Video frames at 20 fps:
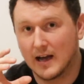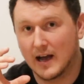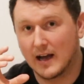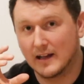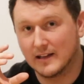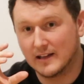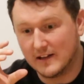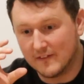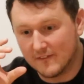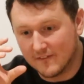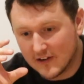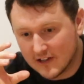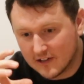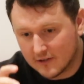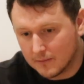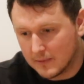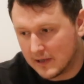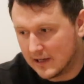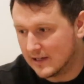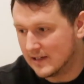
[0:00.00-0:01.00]
and the
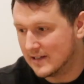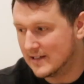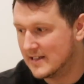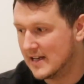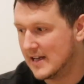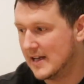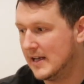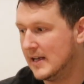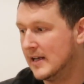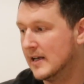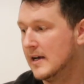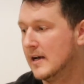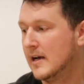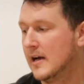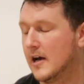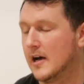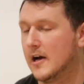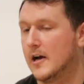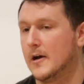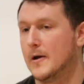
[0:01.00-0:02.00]
vitamin D.
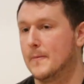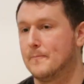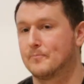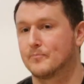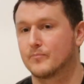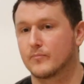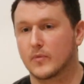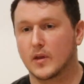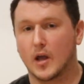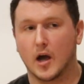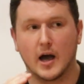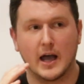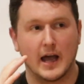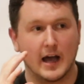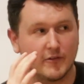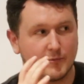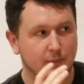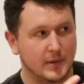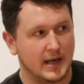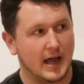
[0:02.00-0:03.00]
I
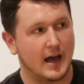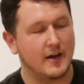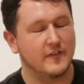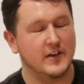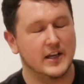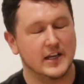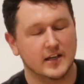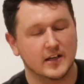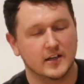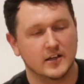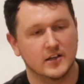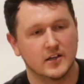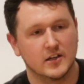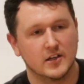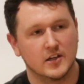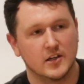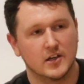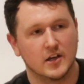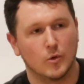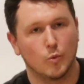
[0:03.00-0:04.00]
have been having
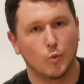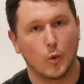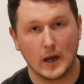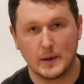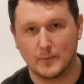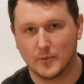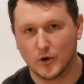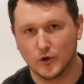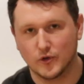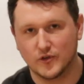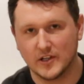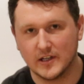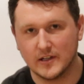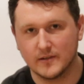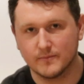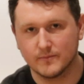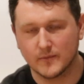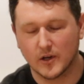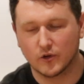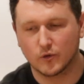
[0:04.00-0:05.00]
whey
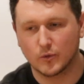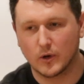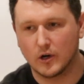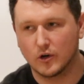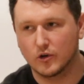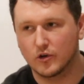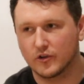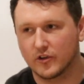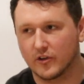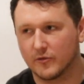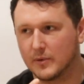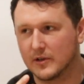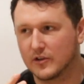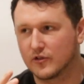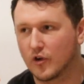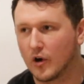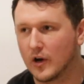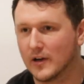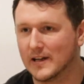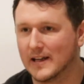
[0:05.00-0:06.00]
protein as well, because I've been
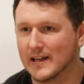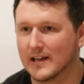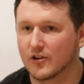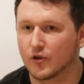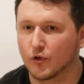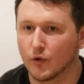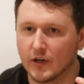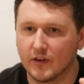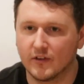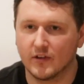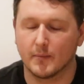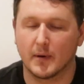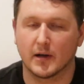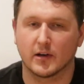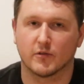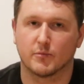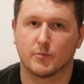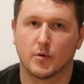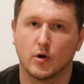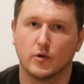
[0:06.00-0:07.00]
trying to increase the
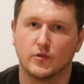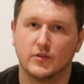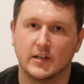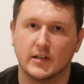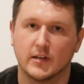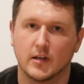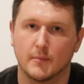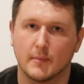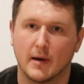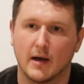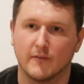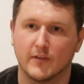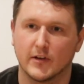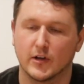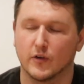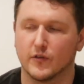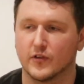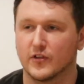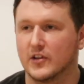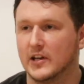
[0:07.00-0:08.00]
amount of protein that I'm having.
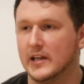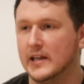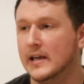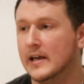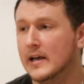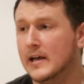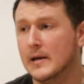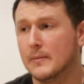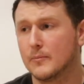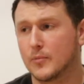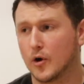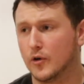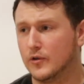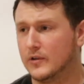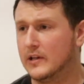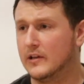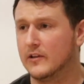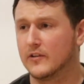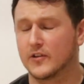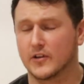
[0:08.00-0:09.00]
Obviously
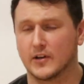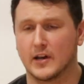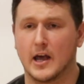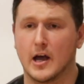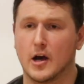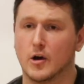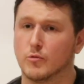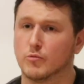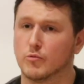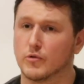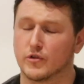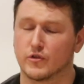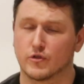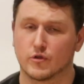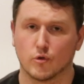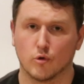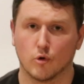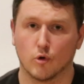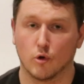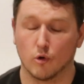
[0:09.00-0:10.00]
protein is going to help
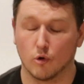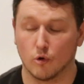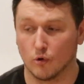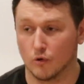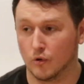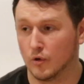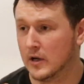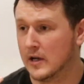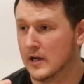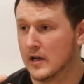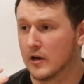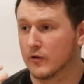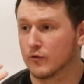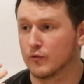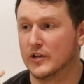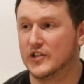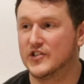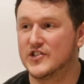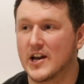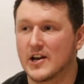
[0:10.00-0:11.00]
restore or
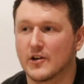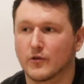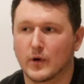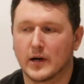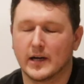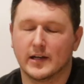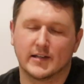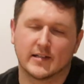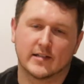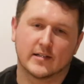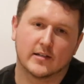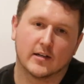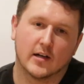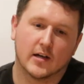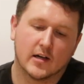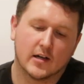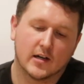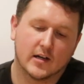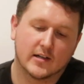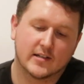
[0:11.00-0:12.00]
regenerate
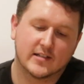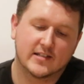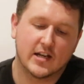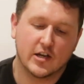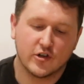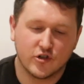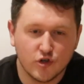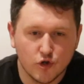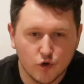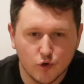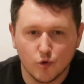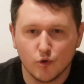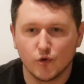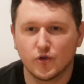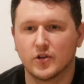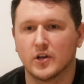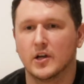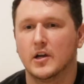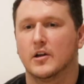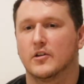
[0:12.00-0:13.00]

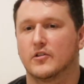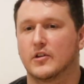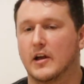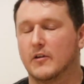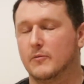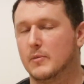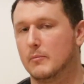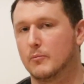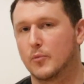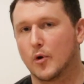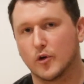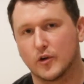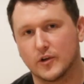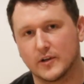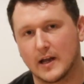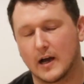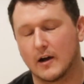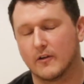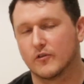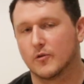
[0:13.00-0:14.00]
tissues so that have been broken
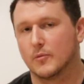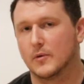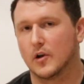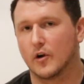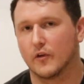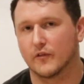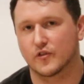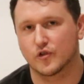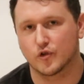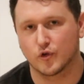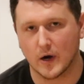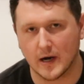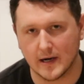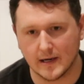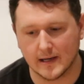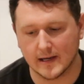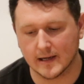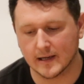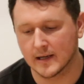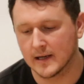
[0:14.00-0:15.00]
down from a lot of
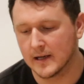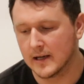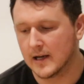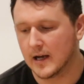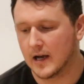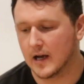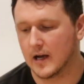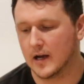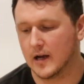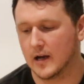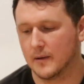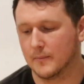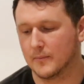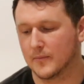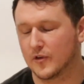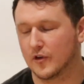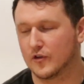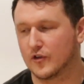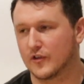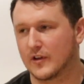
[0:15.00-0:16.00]
training.
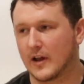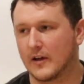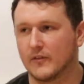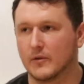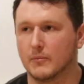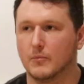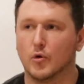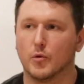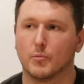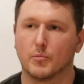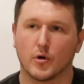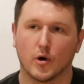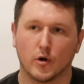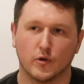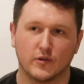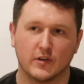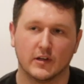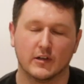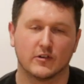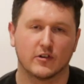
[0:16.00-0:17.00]
So just having more
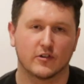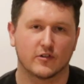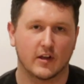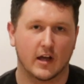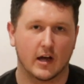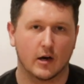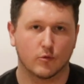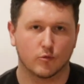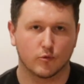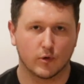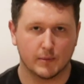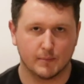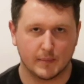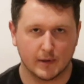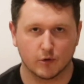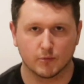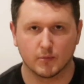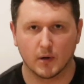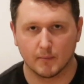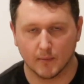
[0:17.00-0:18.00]
protein just to help
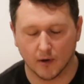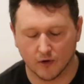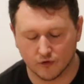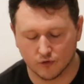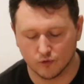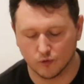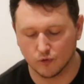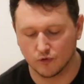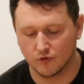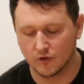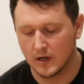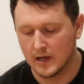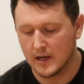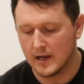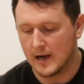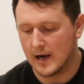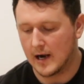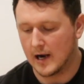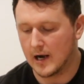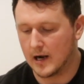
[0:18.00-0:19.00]
rebuild my muscles,
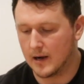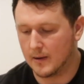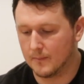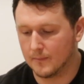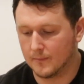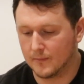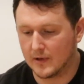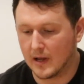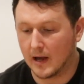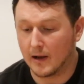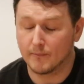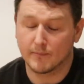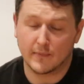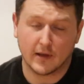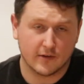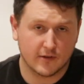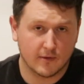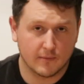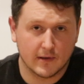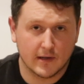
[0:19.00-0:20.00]
yeah,
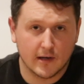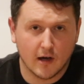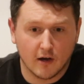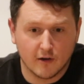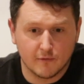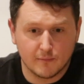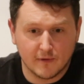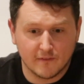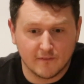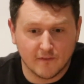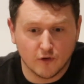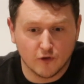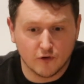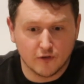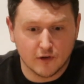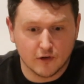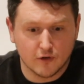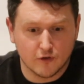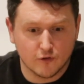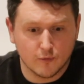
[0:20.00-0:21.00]
that's something that I've been
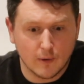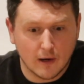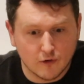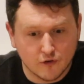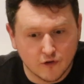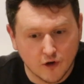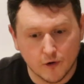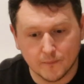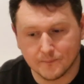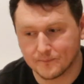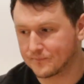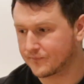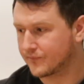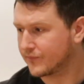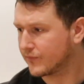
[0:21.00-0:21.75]
focusing on as well. So